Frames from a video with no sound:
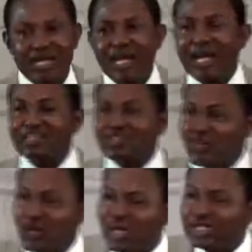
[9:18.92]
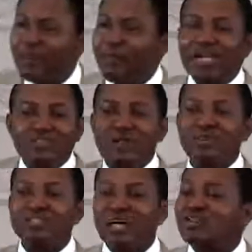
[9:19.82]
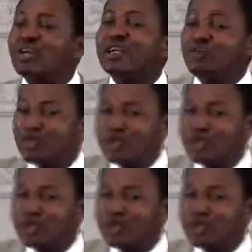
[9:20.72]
heart. And so the pastor must have done a good